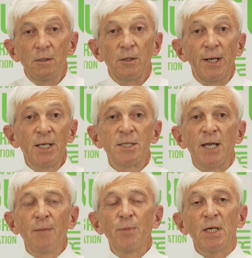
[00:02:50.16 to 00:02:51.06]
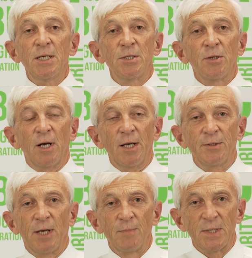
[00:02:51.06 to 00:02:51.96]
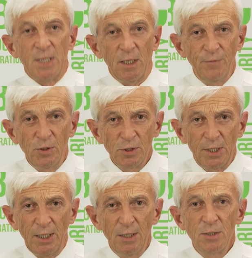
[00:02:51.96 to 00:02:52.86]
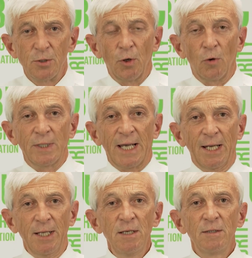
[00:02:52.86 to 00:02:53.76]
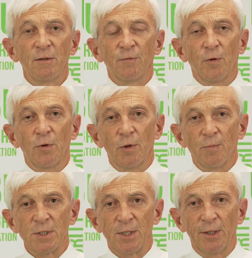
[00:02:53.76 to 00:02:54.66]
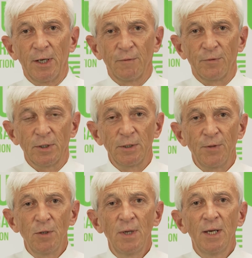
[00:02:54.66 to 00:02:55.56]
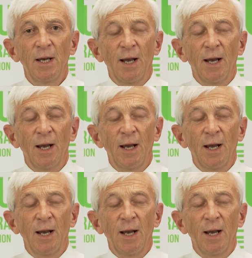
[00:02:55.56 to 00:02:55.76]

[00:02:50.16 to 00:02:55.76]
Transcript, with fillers: Your next step is to contact myself, Eugene Higgins, or Owen Kelly. The phone numbers are there in front of you.